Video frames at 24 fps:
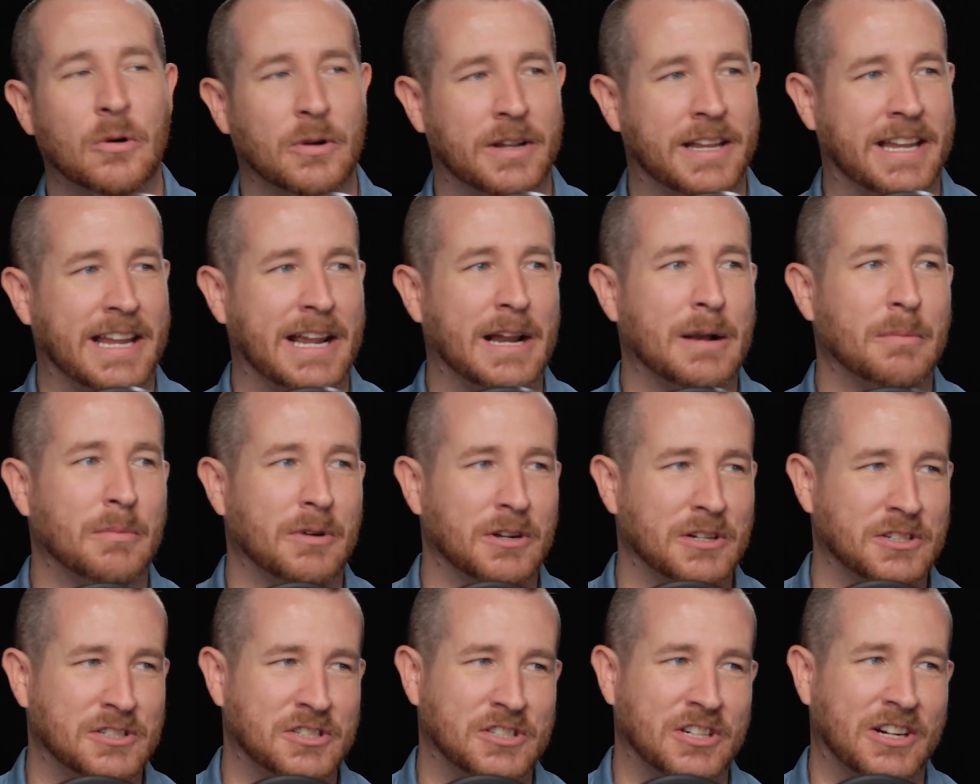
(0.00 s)

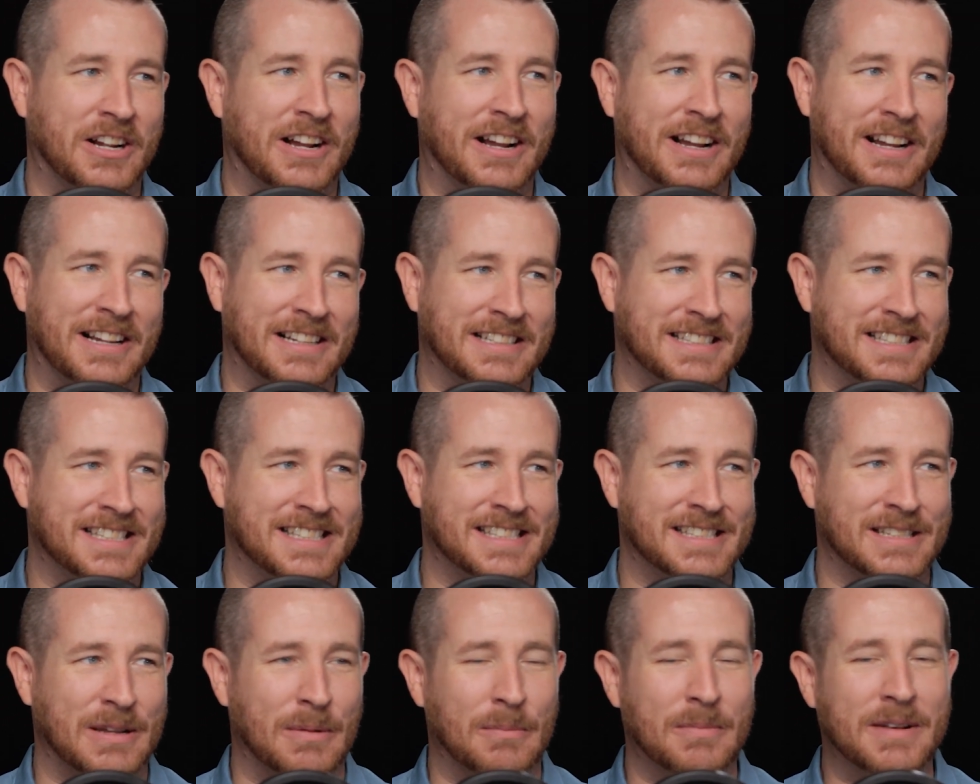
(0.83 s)
camera shots,
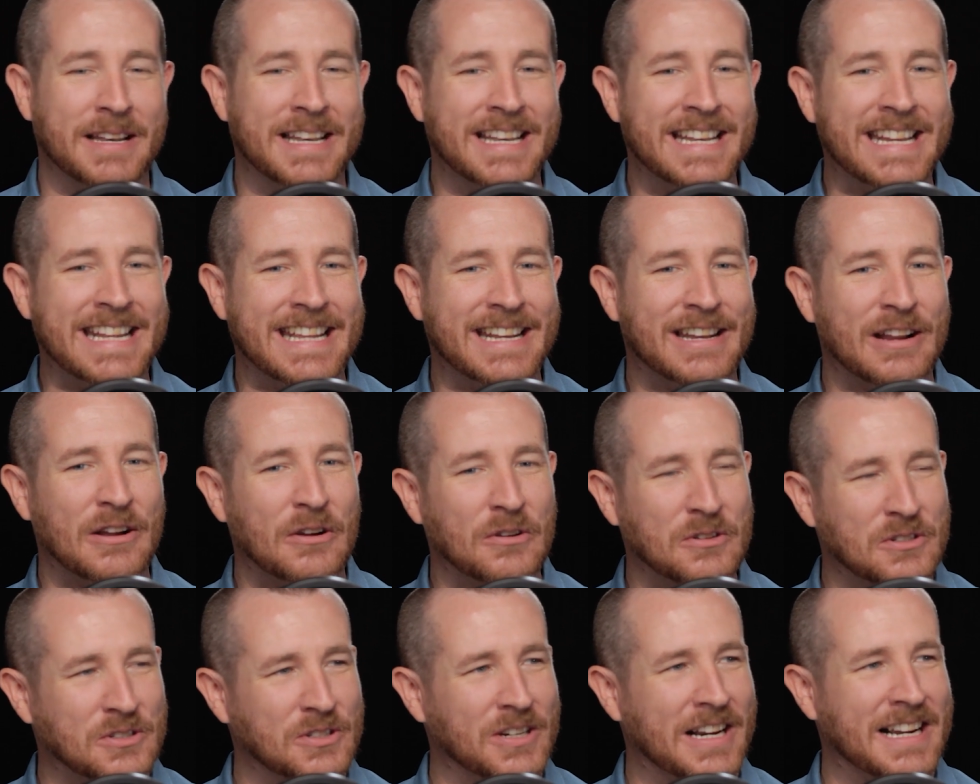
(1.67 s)
some
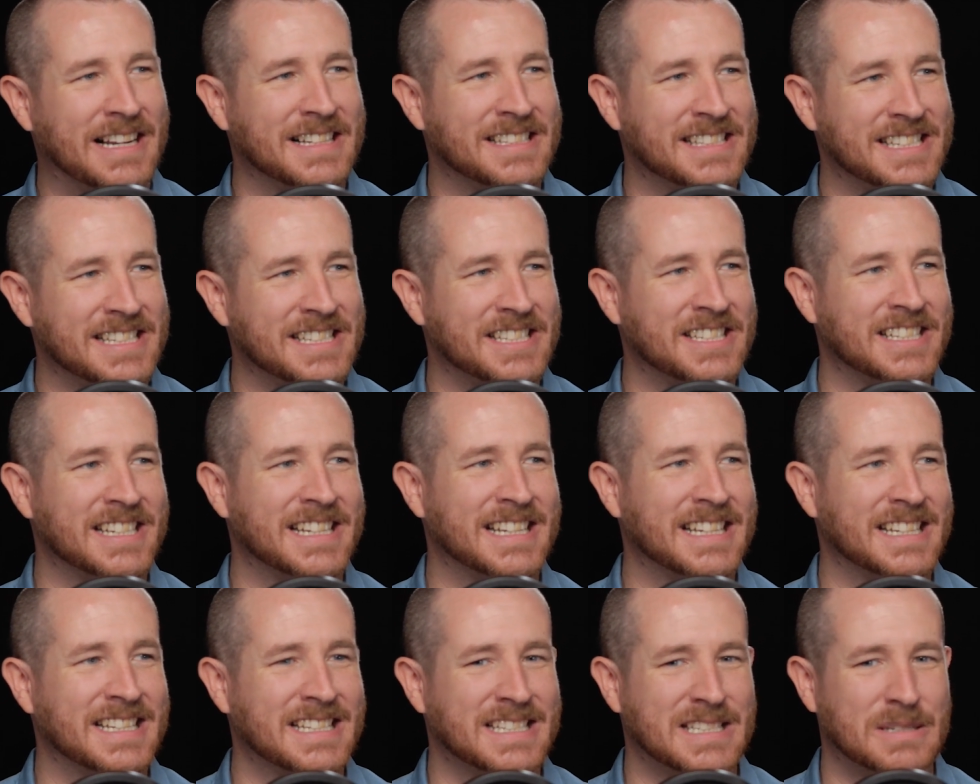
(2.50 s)
neato
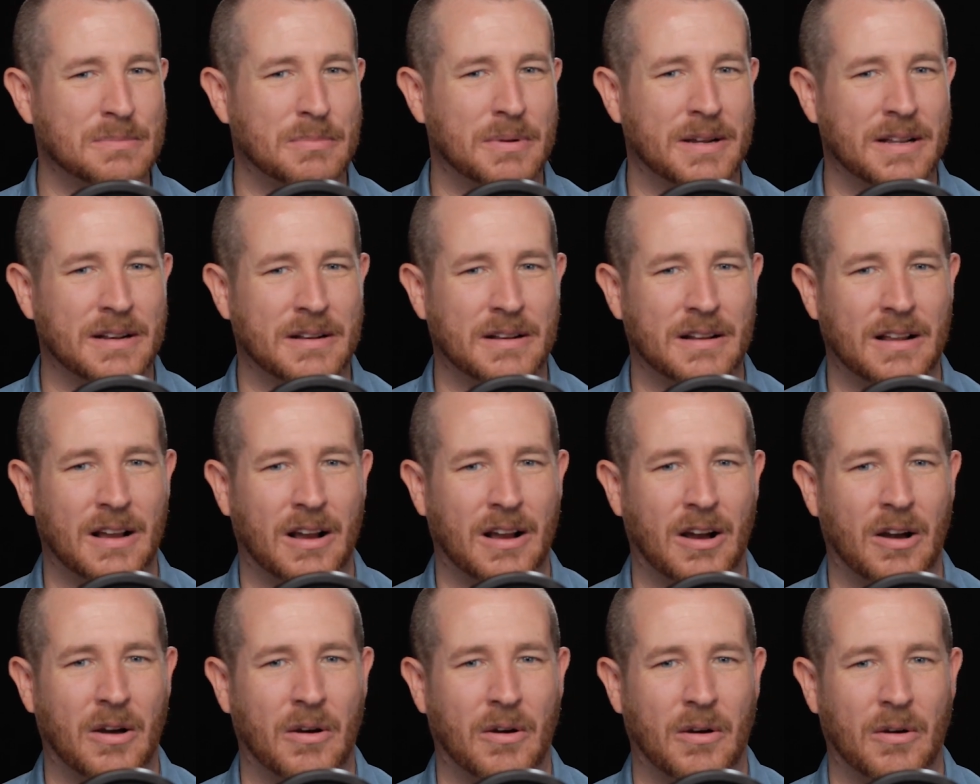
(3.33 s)
transitions, but
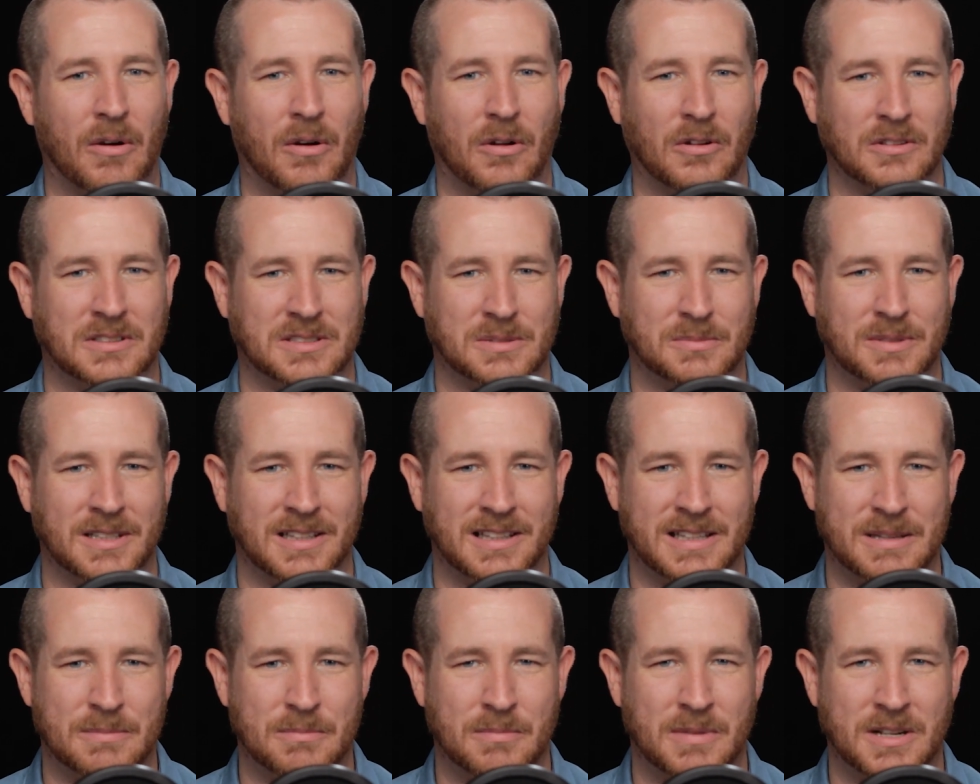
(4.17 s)

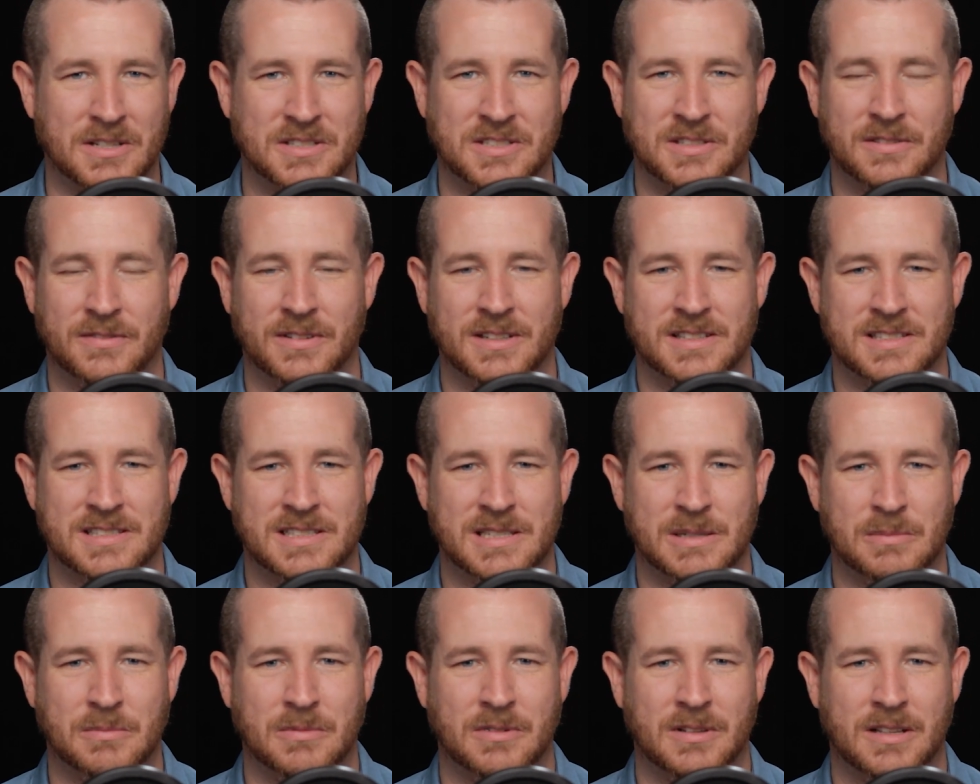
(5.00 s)
ultimately much of it
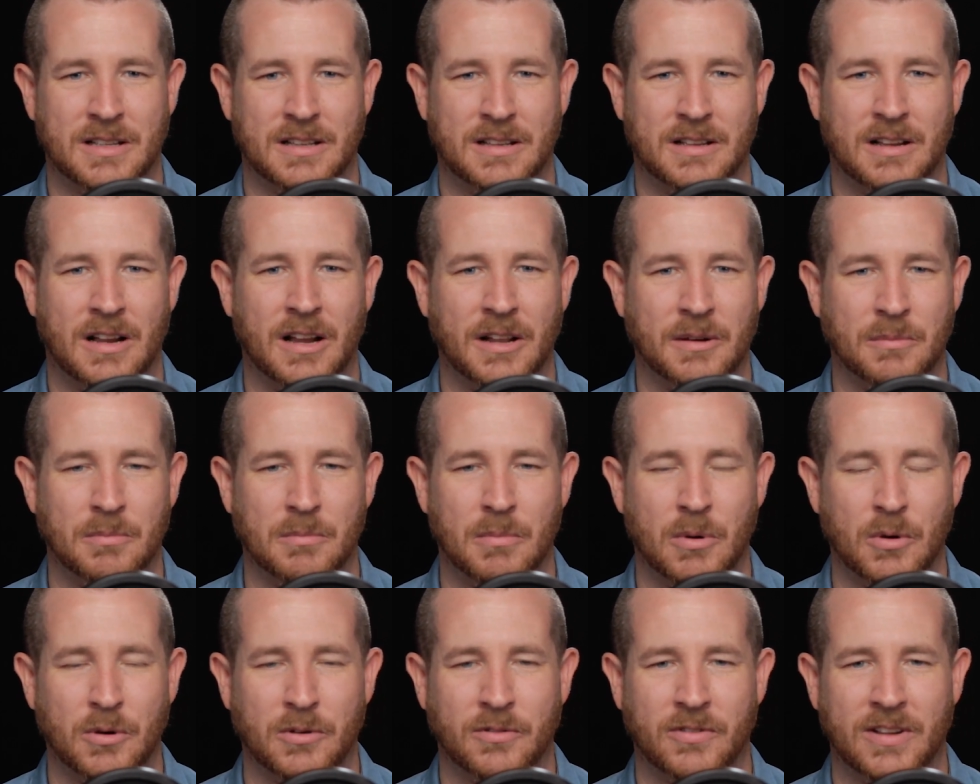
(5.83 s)
seemed
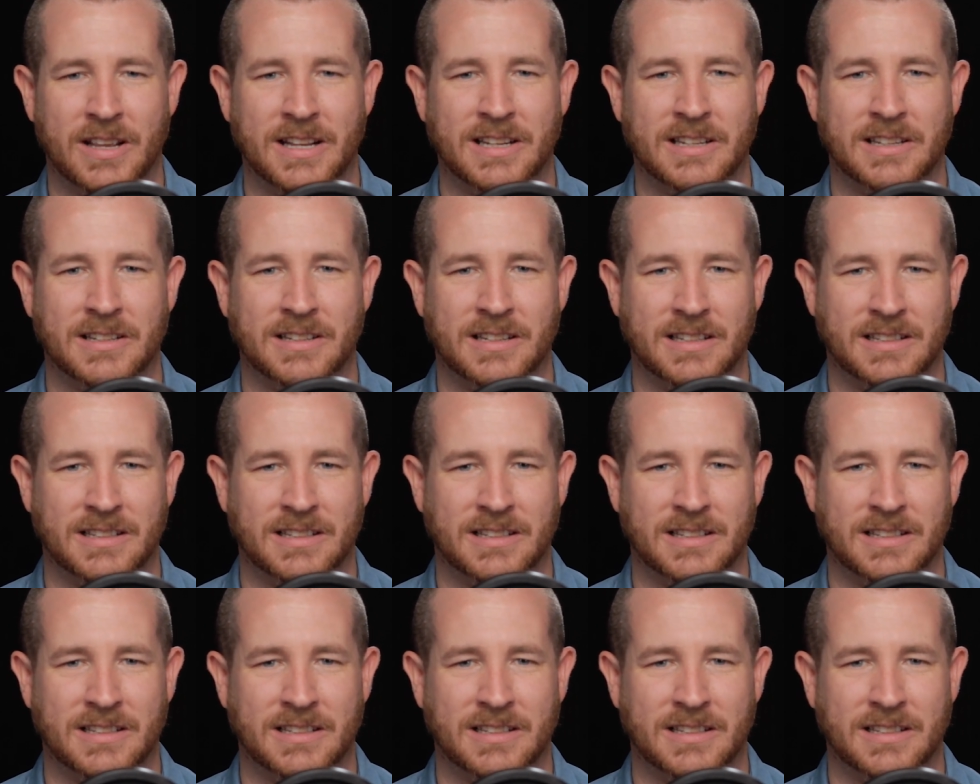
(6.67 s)
unmotivated